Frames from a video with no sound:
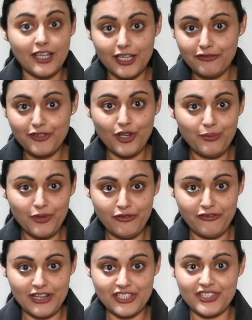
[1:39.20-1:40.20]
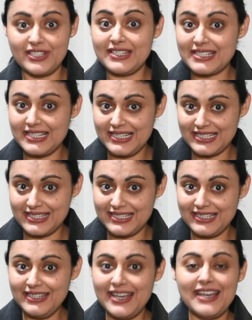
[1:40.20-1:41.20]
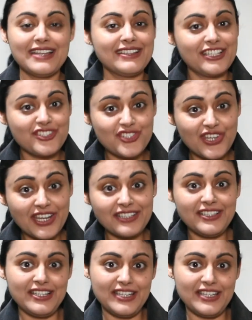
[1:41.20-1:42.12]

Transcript: If your profession is listed, then check the